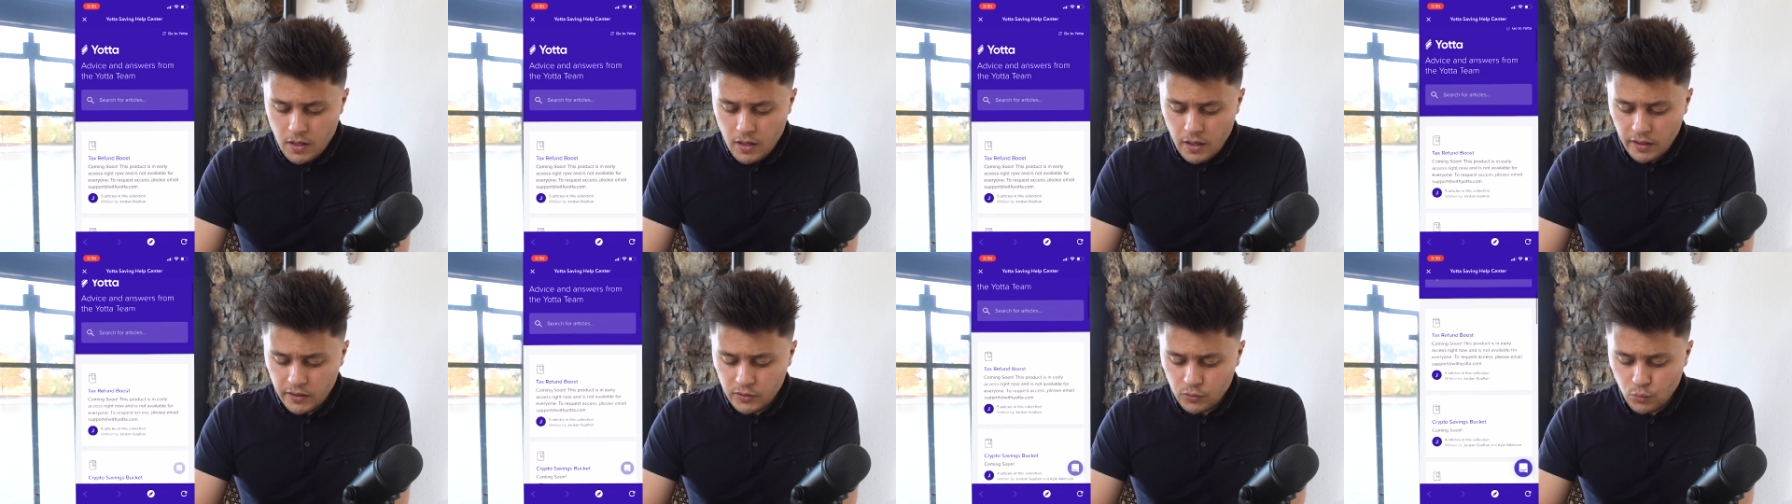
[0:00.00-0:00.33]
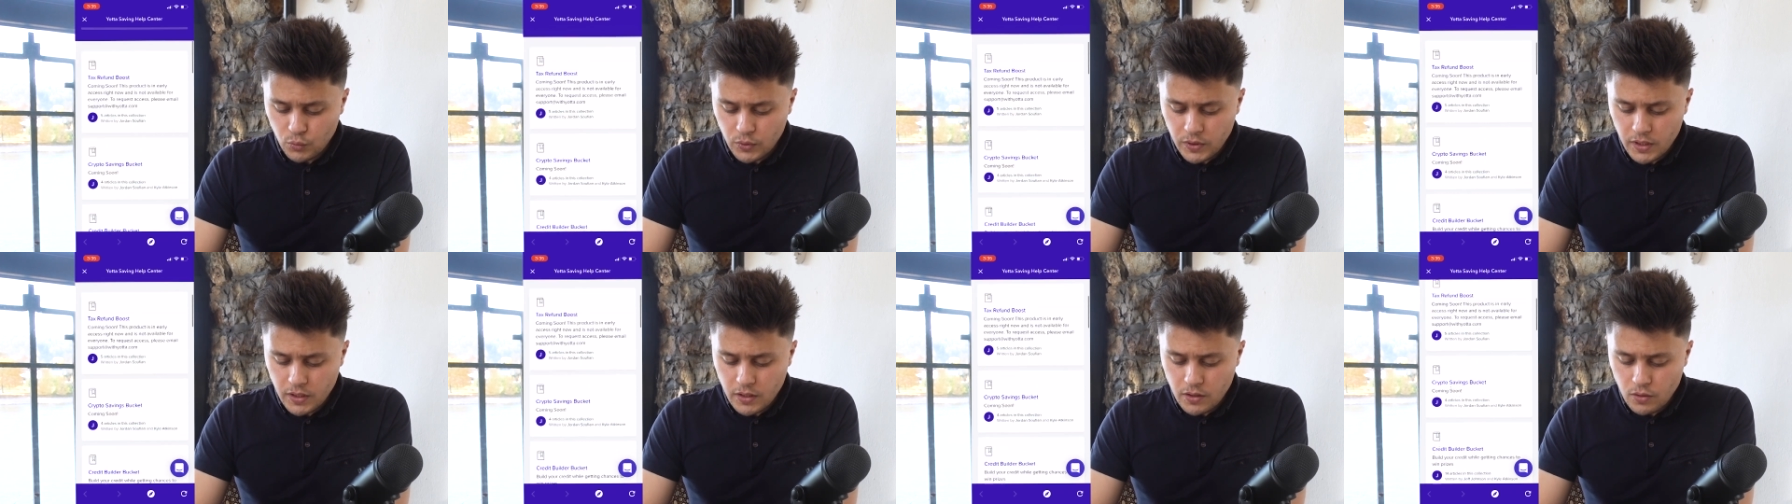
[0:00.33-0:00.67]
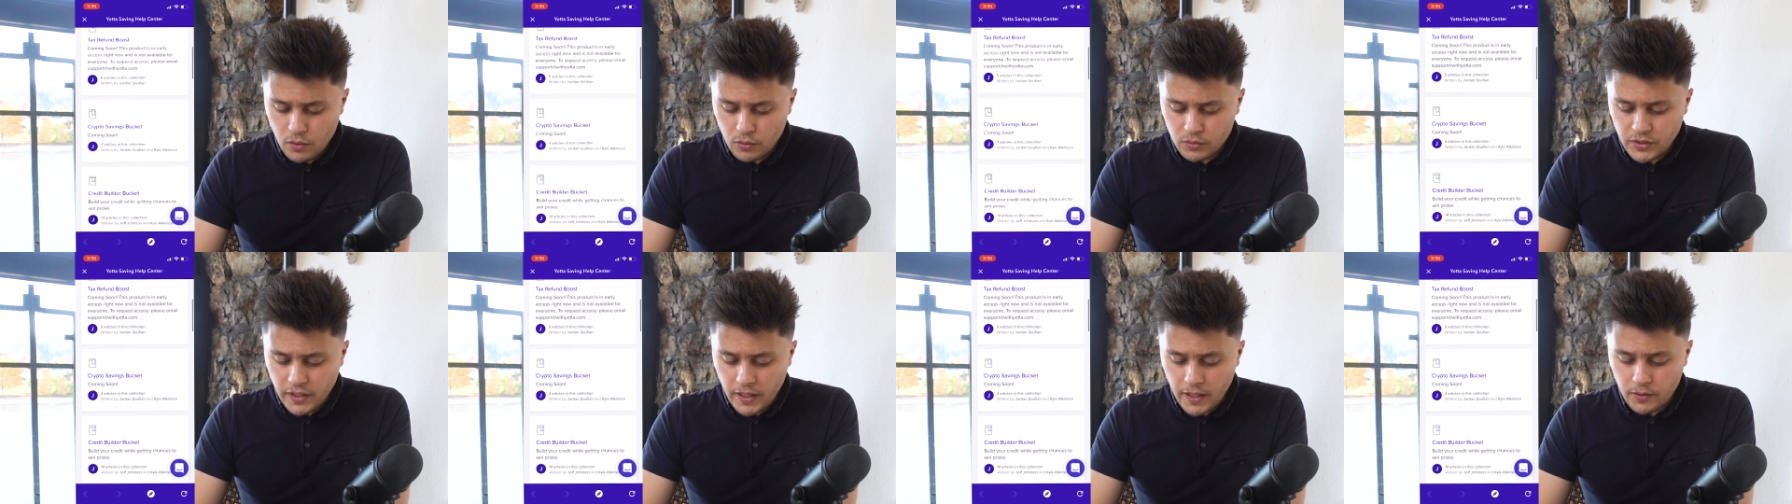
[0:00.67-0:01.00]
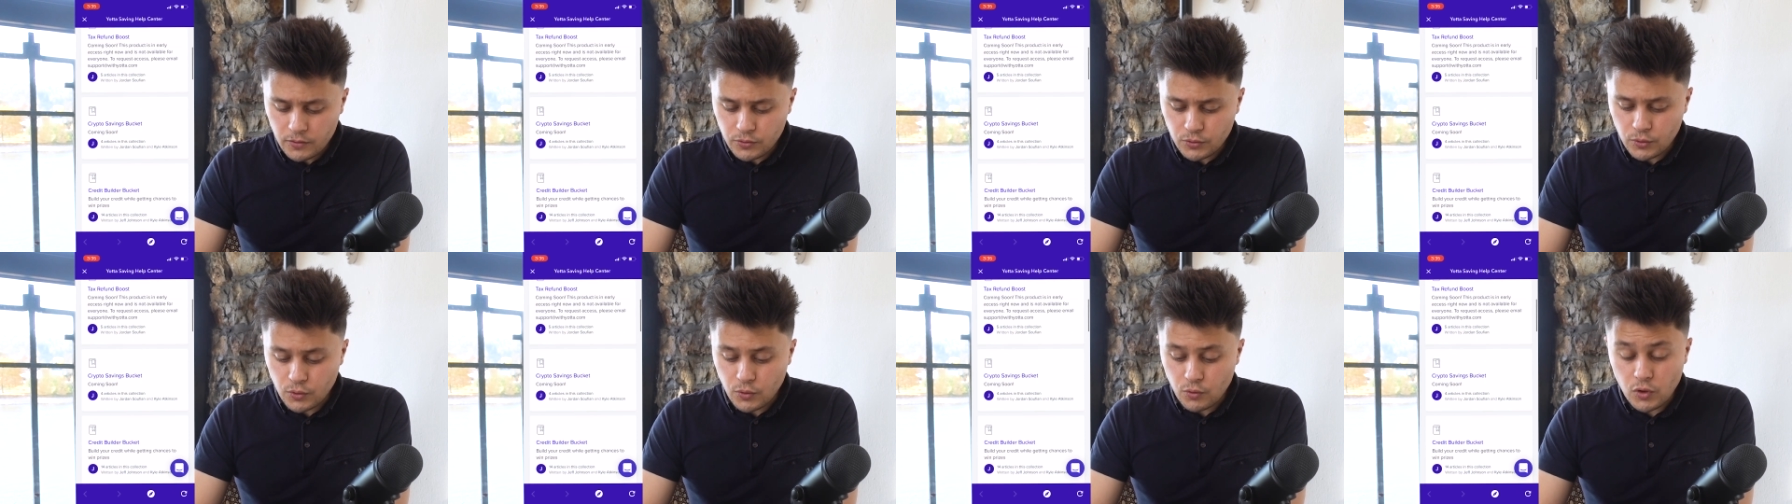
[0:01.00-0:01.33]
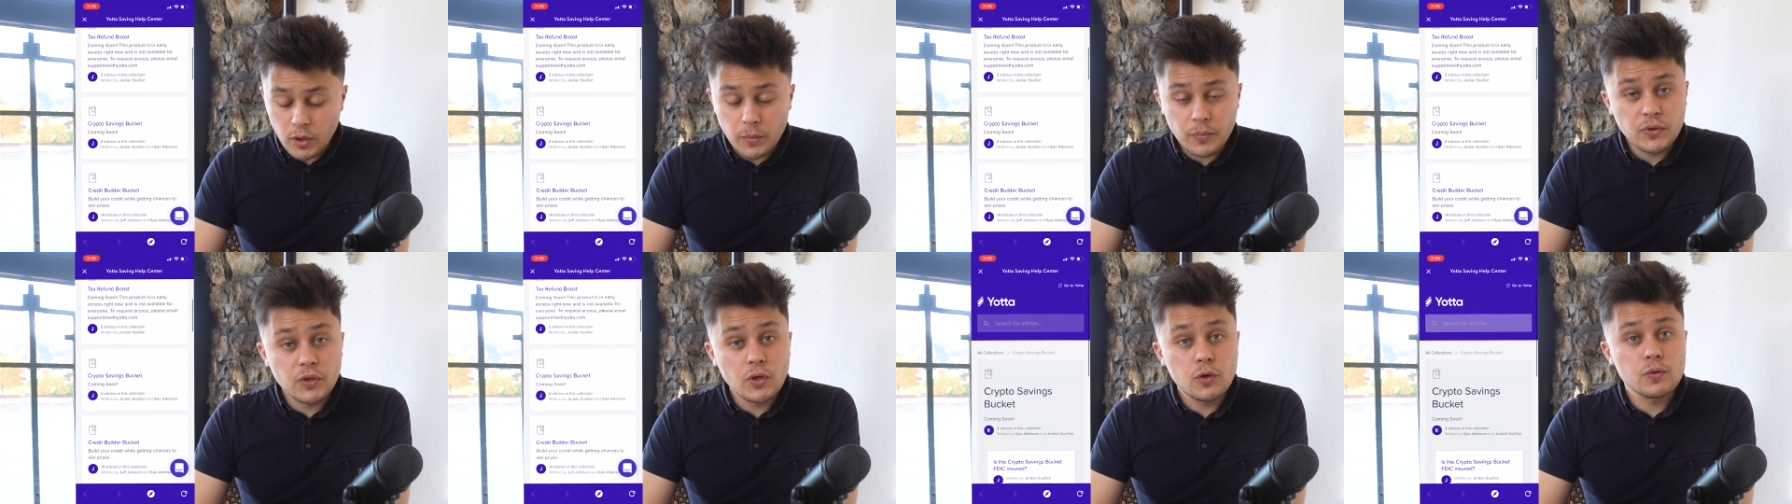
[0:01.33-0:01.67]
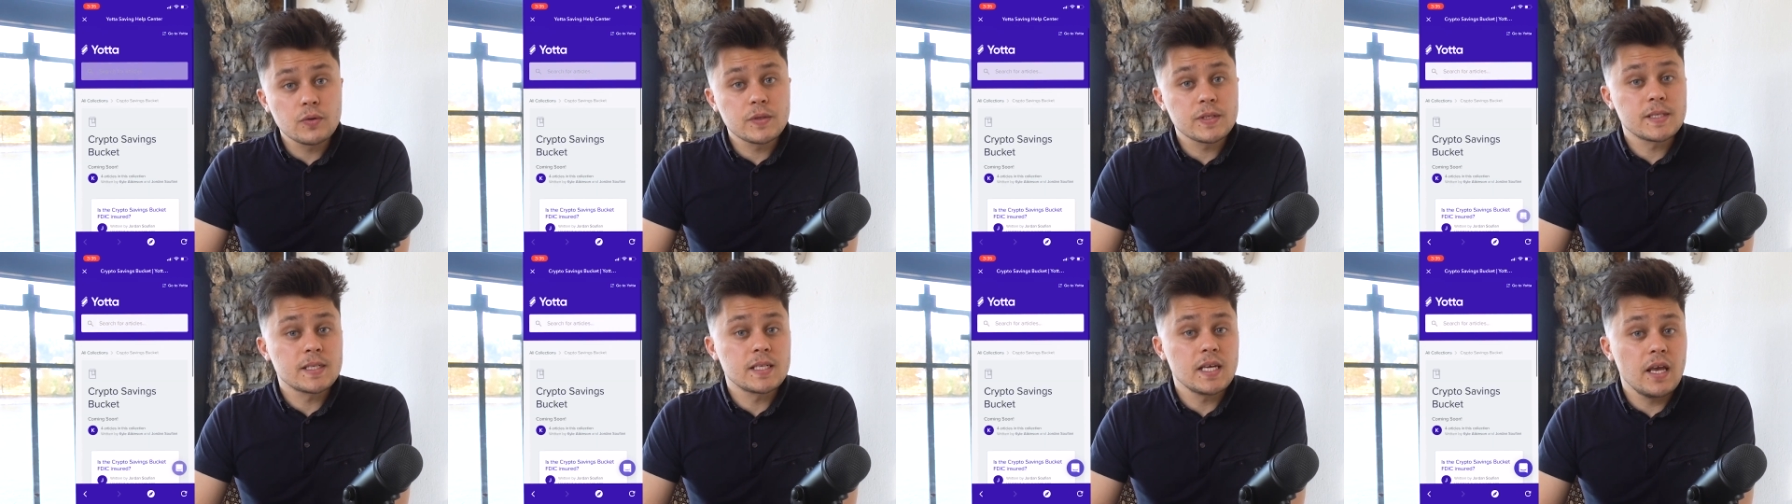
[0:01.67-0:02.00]
And we go down to crypto
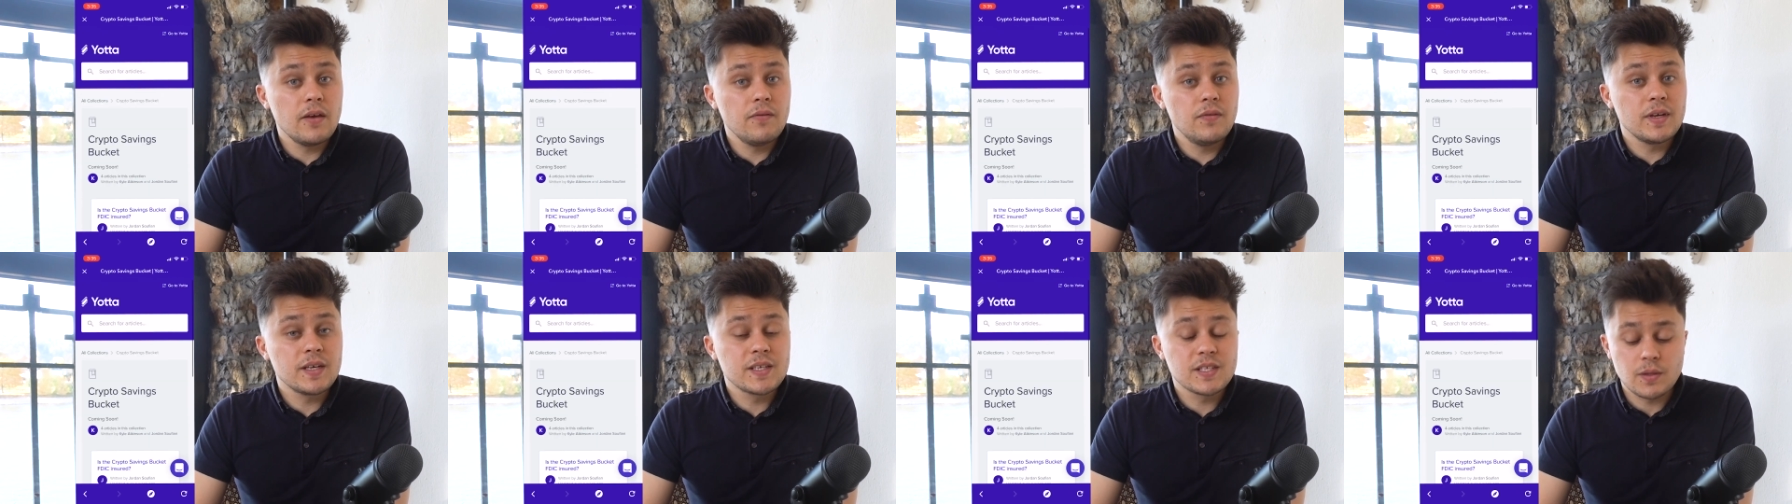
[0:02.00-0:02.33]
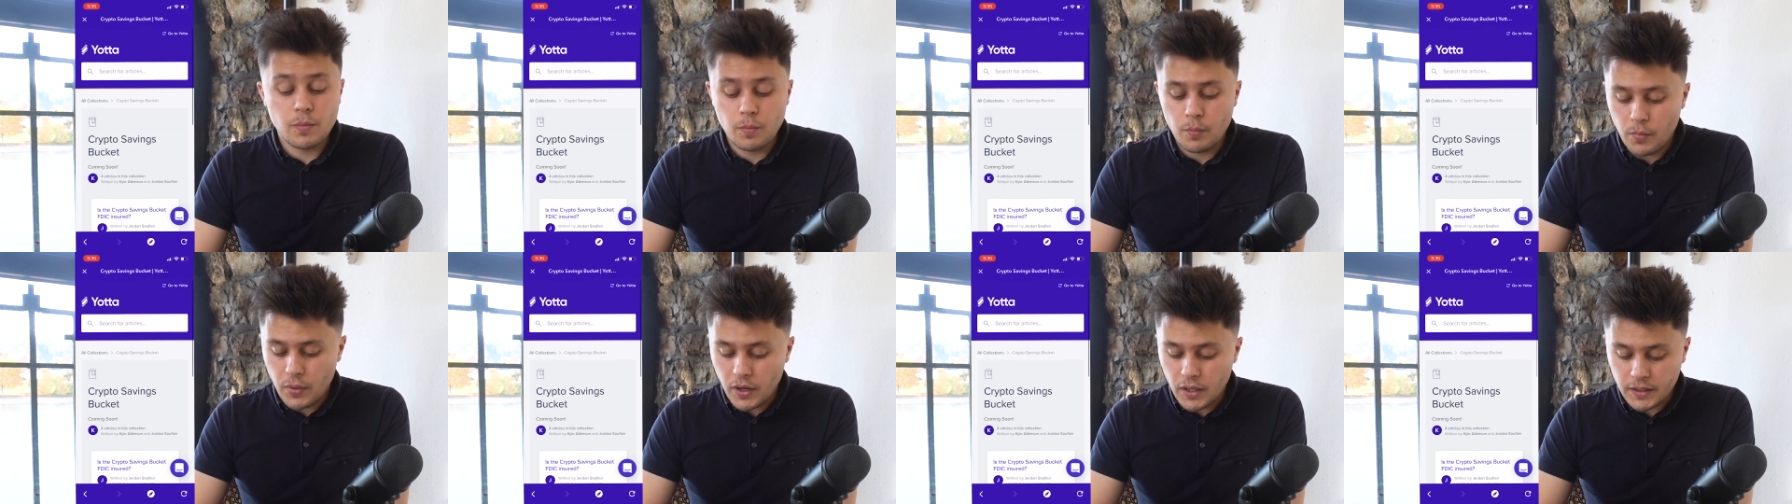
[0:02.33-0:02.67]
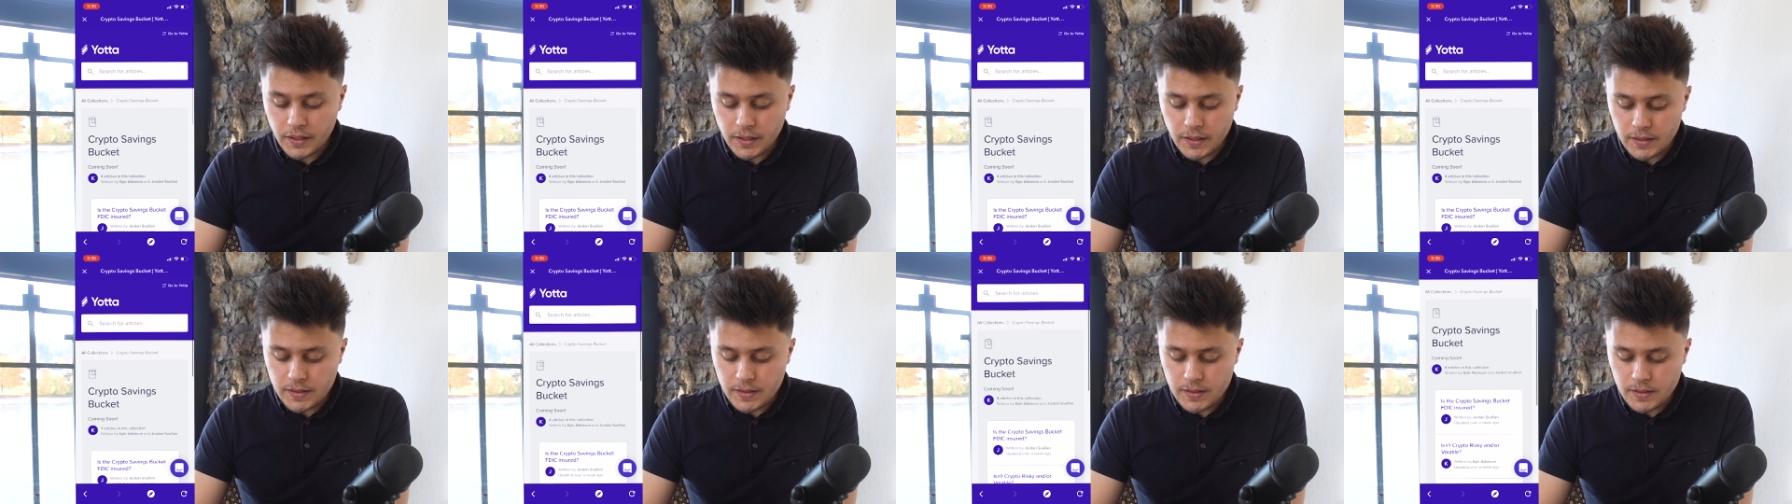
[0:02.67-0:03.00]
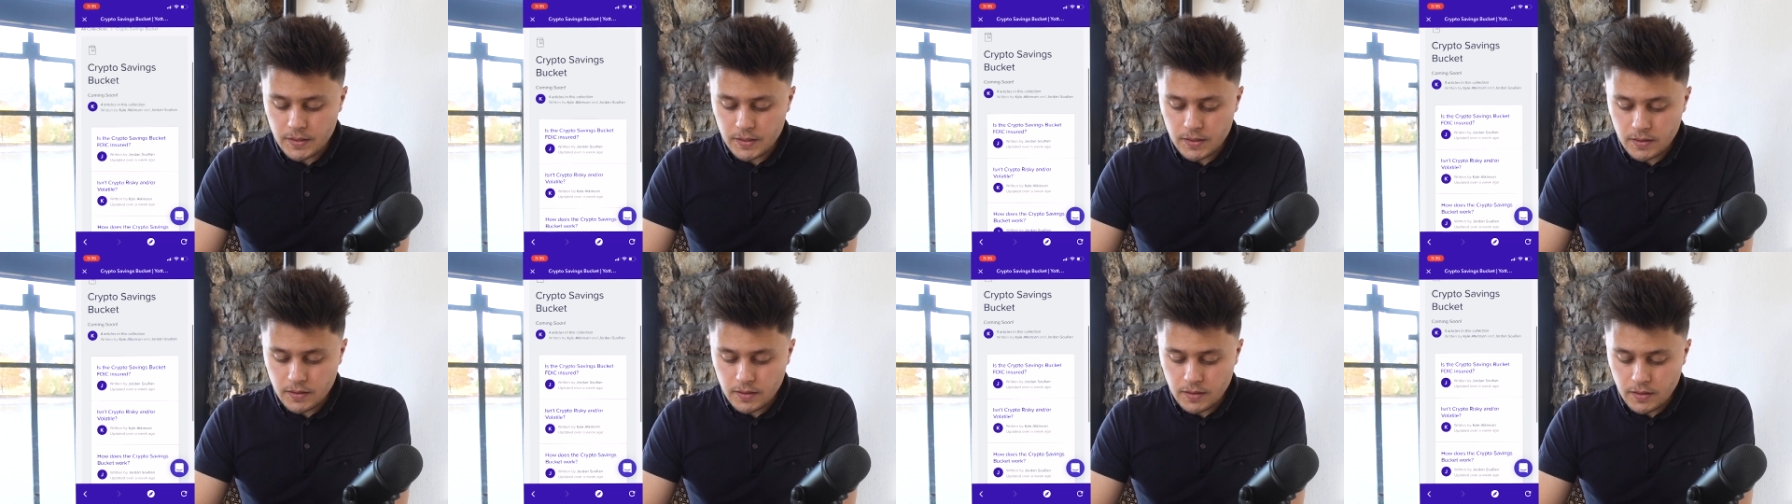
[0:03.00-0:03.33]
savings buckets.